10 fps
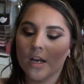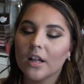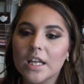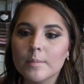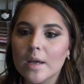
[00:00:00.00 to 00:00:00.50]
to
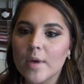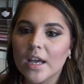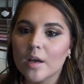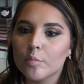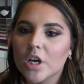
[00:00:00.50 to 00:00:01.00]
clean my
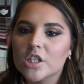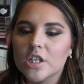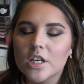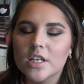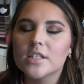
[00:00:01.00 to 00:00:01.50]
makeup
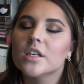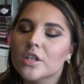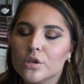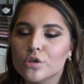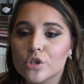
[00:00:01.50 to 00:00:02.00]
brushes.
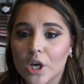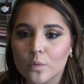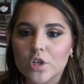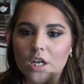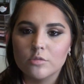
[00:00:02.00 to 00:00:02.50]

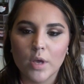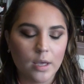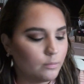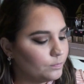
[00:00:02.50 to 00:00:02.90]
Don't judge me.